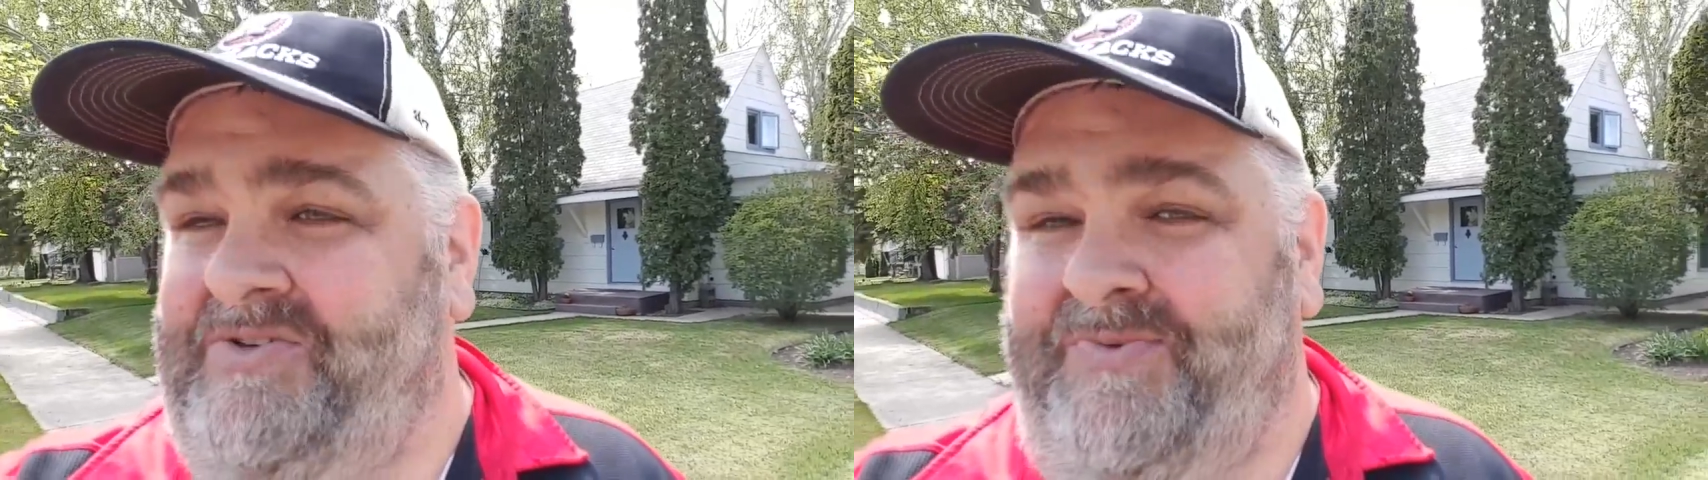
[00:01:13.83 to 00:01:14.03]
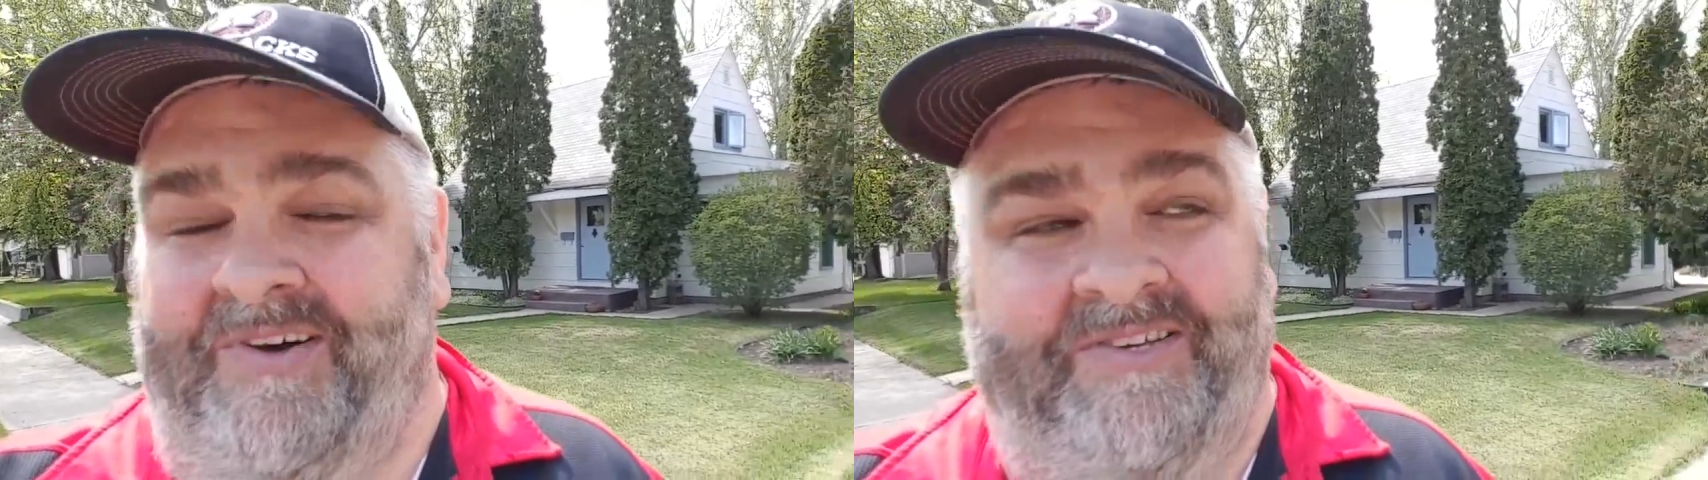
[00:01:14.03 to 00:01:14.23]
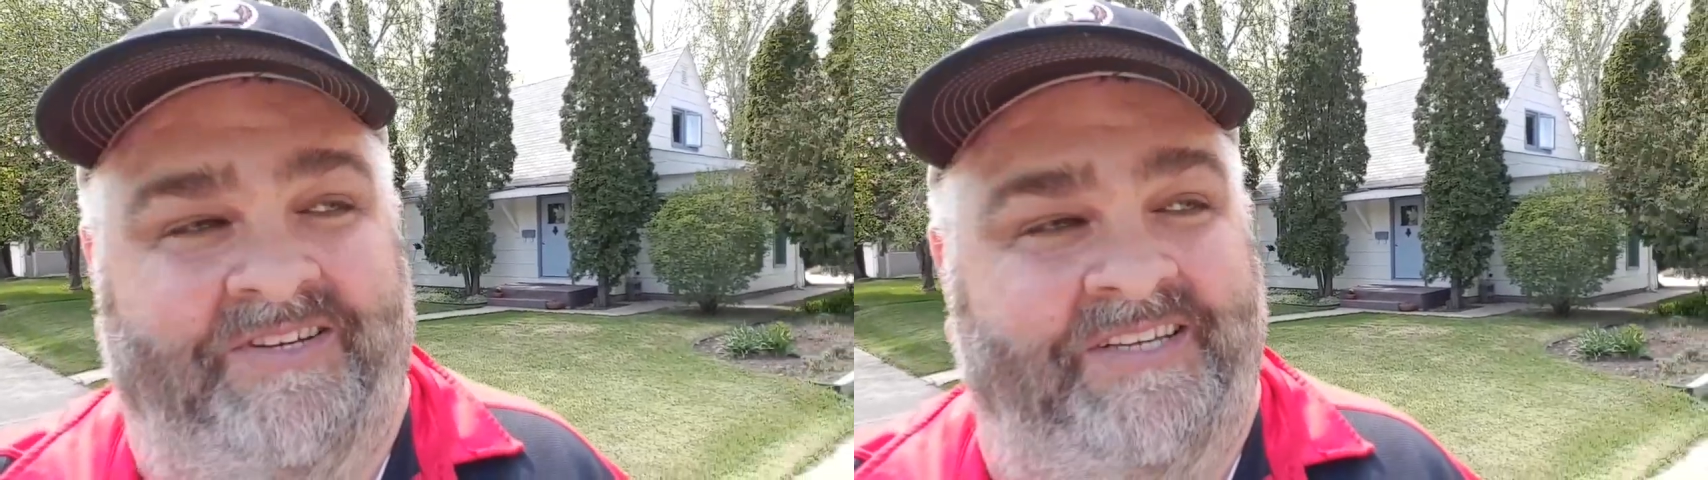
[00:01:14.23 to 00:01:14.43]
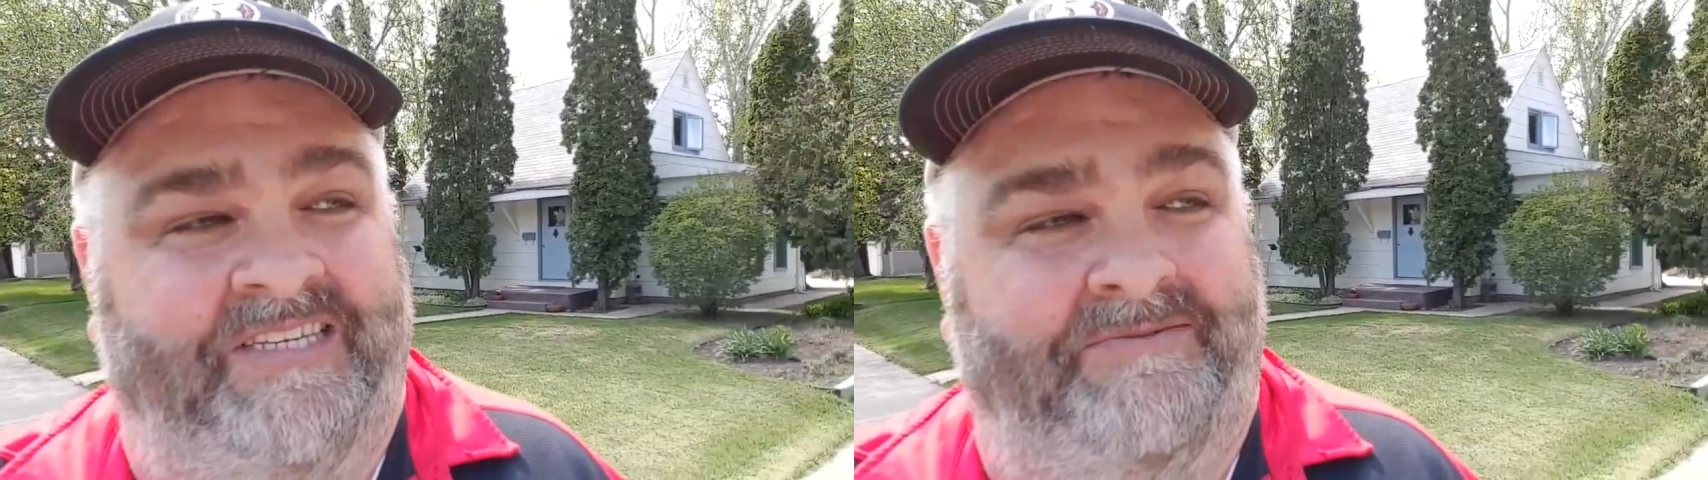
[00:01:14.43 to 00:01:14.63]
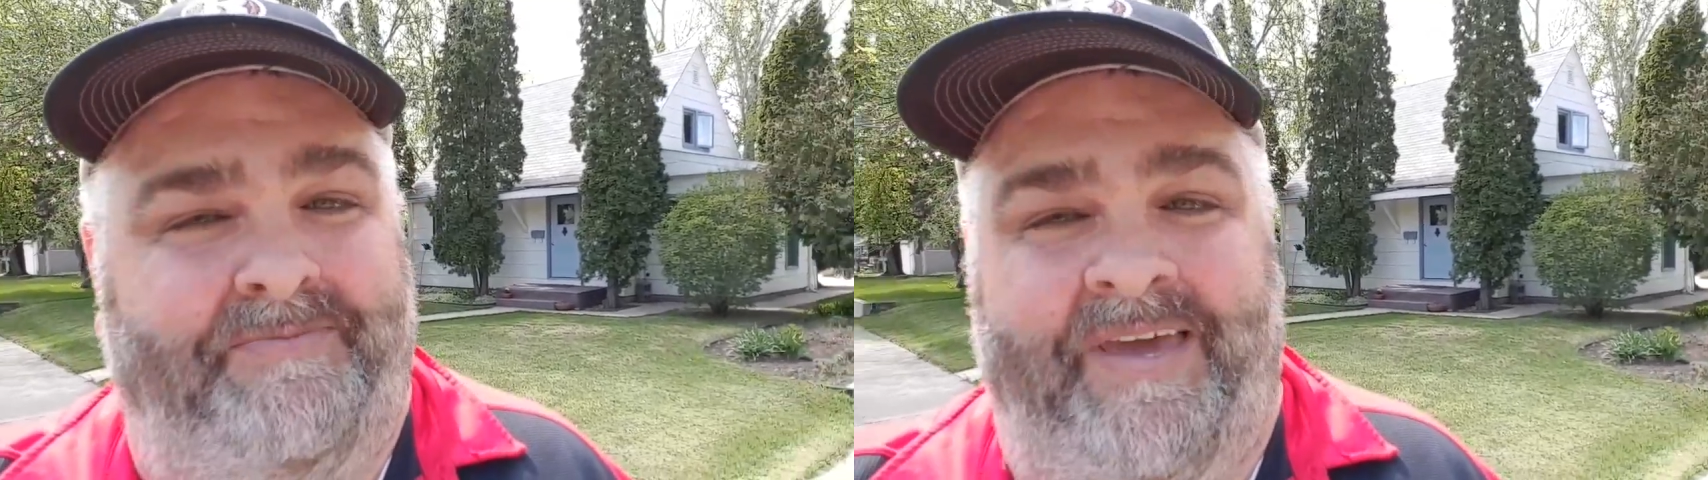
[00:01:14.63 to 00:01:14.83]
those walls could
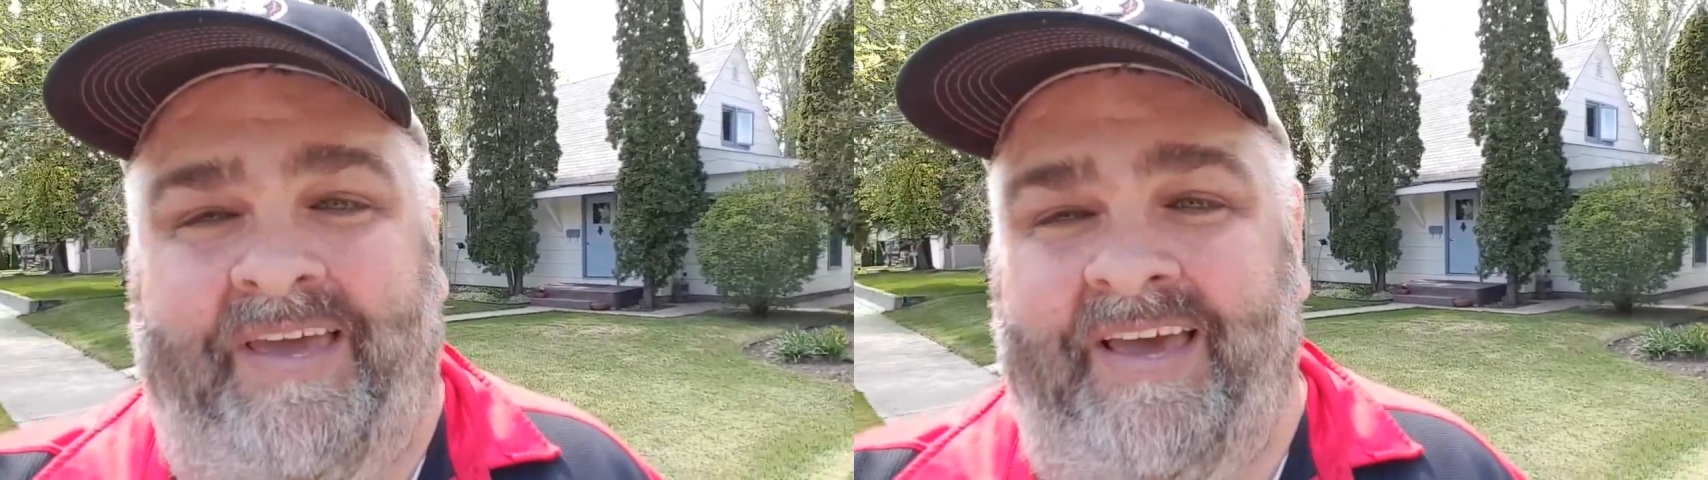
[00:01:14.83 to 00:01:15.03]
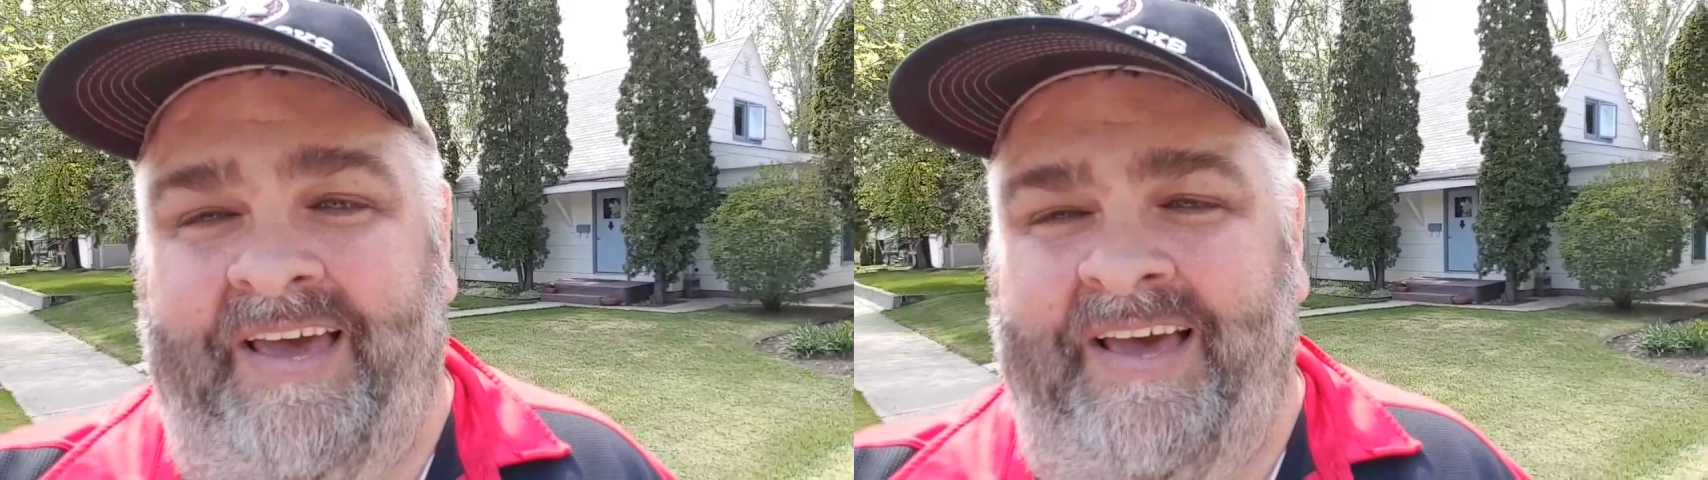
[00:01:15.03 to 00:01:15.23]
speak.